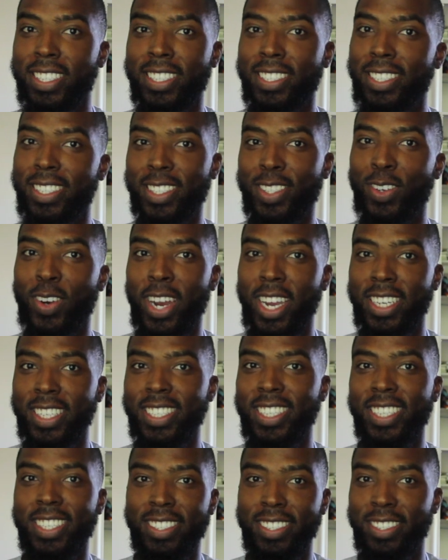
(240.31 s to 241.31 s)
it's just
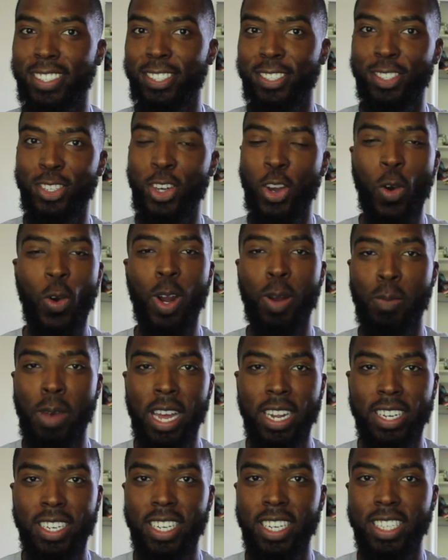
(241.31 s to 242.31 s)
crazy knowing
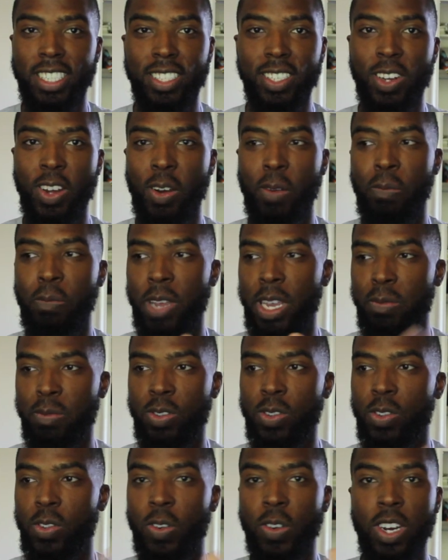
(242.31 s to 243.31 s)
about this. You know,
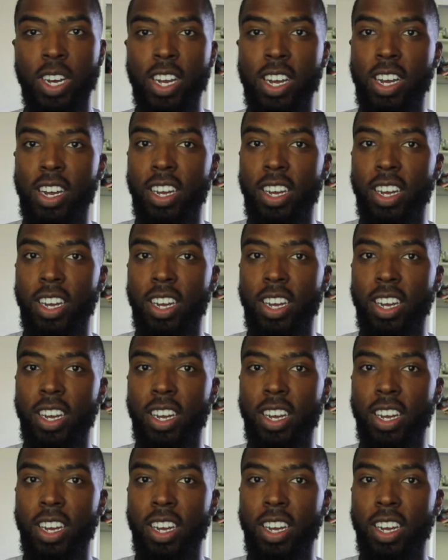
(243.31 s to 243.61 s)
people